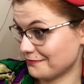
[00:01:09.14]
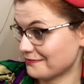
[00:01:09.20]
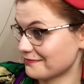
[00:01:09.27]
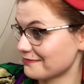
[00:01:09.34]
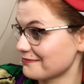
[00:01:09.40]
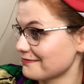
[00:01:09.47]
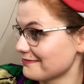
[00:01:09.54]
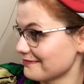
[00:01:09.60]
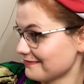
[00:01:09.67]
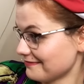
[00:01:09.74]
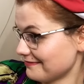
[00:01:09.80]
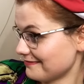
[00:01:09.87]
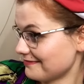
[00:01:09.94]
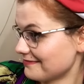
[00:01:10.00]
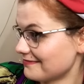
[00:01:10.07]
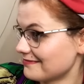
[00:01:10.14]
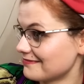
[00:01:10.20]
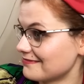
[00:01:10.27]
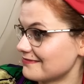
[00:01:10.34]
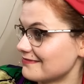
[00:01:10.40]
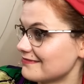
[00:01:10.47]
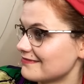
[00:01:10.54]
in the east wing
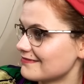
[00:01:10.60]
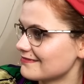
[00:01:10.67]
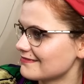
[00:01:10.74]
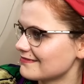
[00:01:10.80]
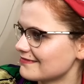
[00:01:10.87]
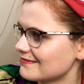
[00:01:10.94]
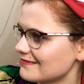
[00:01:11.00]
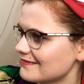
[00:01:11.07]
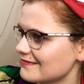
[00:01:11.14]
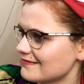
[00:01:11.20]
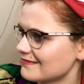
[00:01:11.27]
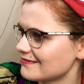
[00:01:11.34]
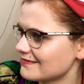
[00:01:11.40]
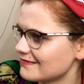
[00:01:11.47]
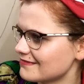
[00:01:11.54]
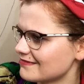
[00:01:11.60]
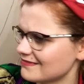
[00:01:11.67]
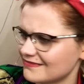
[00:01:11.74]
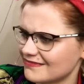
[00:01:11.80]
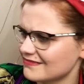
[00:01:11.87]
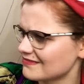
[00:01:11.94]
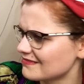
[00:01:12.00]
and the west wing of
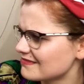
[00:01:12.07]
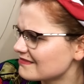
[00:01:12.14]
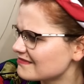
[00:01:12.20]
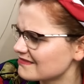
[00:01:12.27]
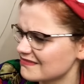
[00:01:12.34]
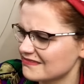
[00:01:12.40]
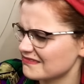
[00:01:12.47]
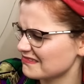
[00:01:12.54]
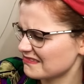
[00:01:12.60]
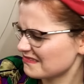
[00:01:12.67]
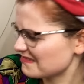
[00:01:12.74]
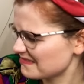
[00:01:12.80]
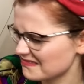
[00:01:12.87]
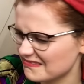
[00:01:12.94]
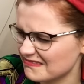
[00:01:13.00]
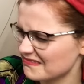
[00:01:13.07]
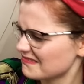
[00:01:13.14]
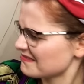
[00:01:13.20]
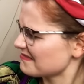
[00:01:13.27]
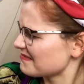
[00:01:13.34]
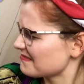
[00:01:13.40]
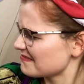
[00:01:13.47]
this mansion. What's
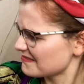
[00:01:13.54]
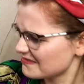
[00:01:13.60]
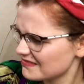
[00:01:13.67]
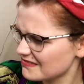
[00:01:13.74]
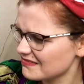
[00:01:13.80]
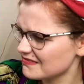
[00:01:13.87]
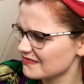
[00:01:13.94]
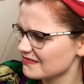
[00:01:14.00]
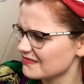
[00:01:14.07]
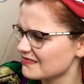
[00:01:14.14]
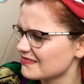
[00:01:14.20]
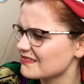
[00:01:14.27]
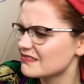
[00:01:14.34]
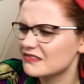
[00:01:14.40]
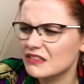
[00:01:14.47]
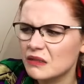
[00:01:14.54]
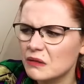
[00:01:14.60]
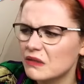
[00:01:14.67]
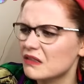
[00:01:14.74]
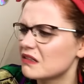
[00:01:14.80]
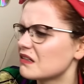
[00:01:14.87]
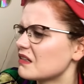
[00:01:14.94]
happening? I
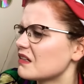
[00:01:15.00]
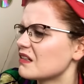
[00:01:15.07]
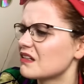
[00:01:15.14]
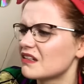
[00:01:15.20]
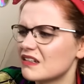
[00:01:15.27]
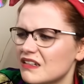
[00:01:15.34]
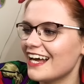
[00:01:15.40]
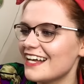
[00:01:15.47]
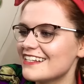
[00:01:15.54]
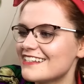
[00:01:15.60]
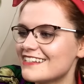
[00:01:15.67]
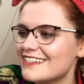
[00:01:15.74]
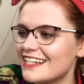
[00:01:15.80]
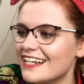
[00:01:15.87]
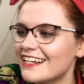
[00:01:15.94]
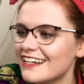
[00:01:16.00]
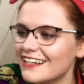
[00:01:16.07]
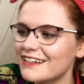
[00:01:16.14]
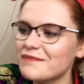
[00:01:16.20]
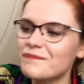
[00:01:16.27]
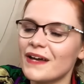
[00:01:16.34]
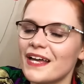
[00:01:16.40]
am playing A
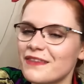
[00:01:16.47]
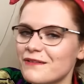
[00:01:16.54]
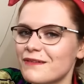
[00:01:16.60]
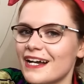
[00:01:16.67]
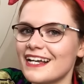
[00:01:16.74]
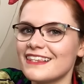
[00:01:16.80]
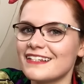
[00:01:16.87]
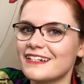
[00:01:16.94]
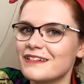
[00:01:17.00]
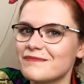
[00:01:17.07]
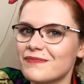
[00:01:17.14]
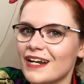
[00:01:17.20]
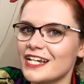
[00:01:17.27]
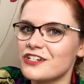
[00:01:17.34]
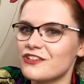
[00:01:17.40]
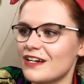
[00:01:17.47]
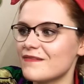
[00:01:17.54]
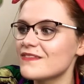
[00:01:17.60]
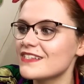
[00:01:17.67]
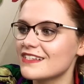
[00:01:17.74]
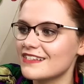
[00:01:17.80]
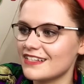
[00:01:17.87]
singer, by the way, that can play
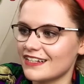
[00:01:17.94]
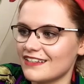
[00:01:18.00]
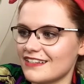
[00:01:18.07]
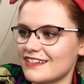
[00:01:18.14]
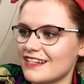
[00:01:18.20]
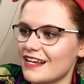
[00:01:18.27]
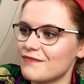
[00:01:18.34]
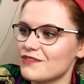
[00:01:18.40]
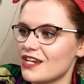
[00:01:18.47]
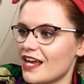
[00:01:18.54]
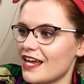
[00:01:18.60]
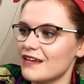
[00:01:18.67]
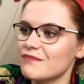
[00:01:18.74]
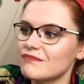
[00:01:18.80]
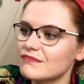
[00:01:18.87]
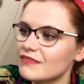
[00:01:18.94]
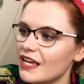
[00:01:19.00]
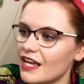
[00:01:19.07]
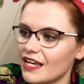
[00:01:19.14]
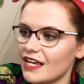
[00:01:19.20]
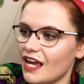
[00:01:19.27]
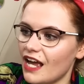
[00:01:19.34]
drums and sing at the same time.
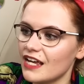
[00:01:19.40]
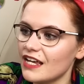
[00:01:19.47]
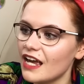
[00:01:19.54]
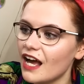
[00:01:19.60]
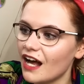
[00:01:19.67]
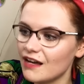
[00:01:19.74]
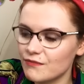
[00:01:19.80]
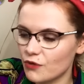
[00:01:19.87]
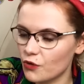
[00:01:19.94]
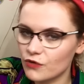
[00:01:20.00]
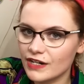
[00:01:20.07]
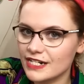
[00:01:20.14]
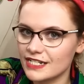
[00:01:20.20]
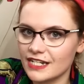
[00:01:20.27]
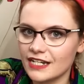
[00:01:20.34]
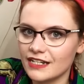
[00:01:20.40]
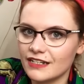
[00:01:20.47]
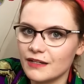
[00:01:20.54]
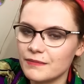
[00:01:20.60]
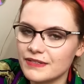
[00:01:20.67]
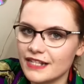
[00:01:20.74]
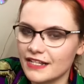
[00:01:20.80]
I'm already
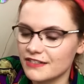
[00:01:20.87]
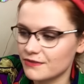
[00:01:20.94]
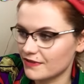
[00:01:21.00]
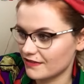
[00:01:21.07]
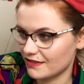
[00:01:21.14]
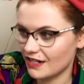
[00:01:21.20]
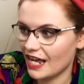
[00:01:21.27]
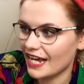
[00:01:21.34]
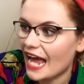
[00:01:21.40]
obsessed with like